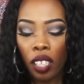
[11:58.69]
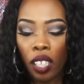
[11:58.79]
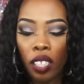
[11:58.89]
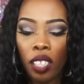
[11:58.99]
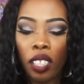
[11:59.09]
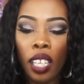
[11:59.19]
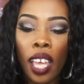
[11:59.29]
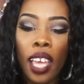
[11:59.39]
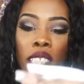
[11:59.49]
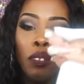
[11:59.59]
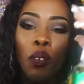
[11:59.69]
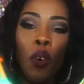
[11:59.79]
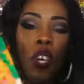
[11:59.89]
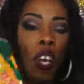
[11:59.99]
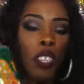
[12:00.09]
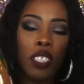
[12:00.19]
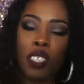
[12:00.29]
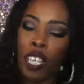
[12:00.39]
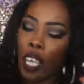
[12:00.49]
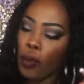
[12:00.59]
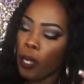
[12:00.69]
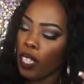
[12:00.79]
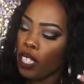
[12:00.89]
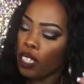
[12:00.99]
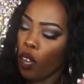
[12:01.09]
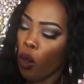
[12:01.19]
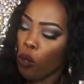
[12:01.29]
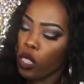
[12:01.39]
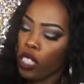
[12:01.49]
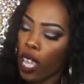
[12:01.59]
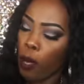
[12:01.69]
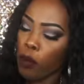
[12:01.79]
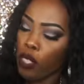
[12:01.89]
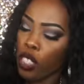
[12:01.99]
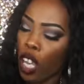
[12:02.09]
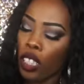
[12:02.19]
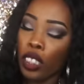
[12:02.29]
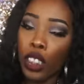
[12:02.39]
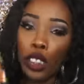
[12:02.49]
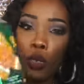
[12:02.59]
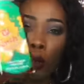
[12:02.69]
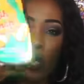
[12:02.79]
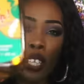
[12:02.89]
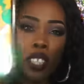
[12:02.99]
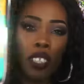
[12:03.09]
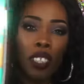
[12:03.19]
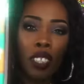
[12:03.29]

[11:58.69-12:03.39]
And the last 4 are the same and it's Old Snap Jolly Gingerbread.